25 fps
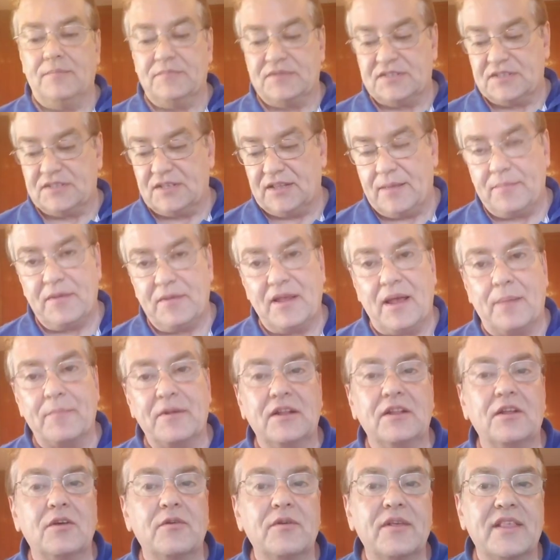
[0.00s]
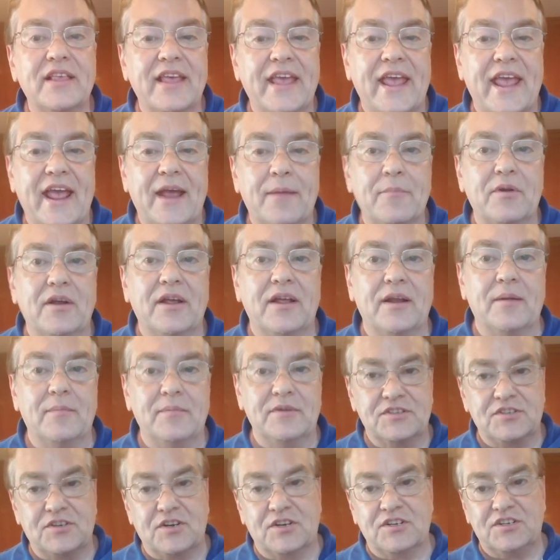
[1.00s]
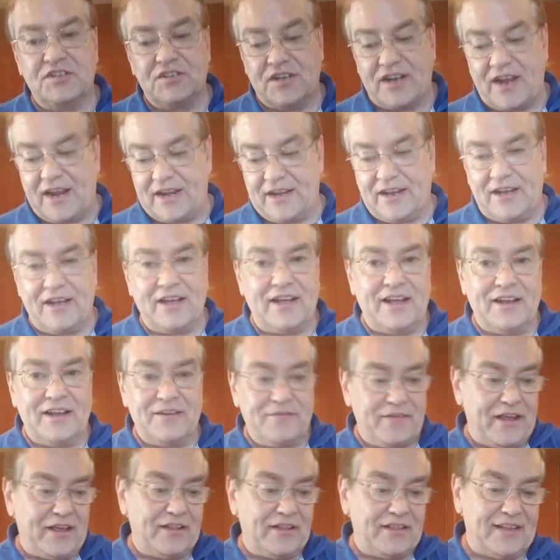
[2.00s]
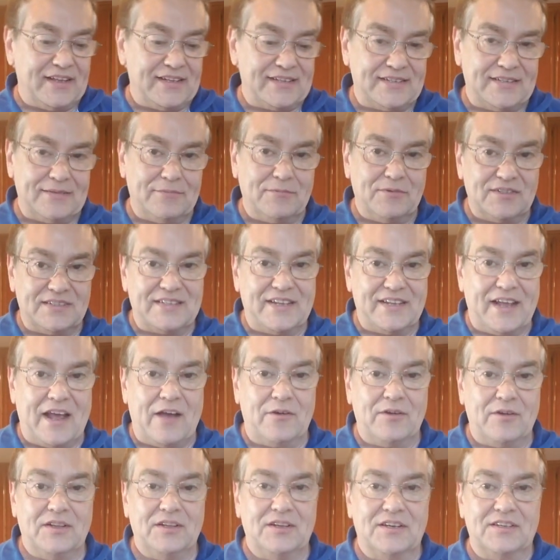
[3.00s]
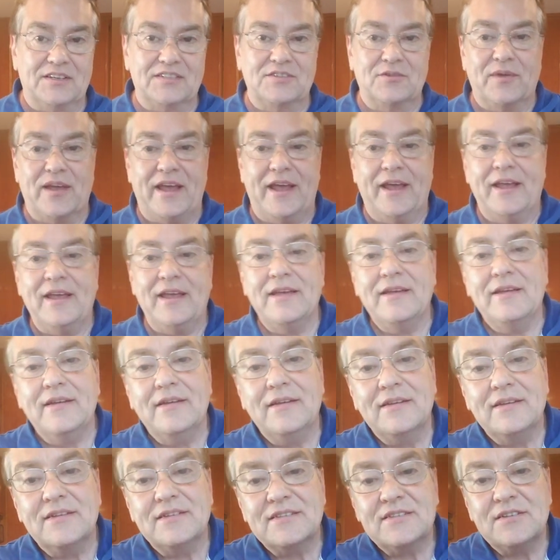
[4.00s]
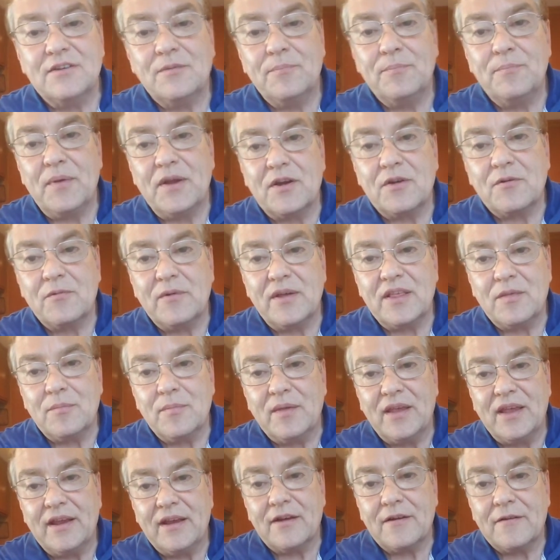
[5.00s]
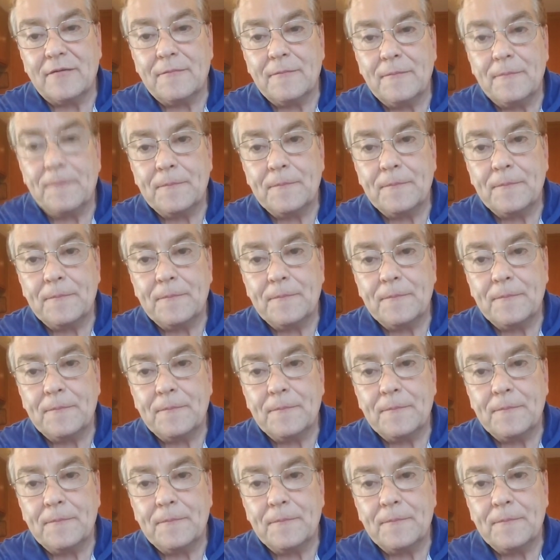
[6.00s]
So I'm going to lower the camera, and I'm going to start to kind of unveil this, and we'll see how it looks, okay? So bear with me here.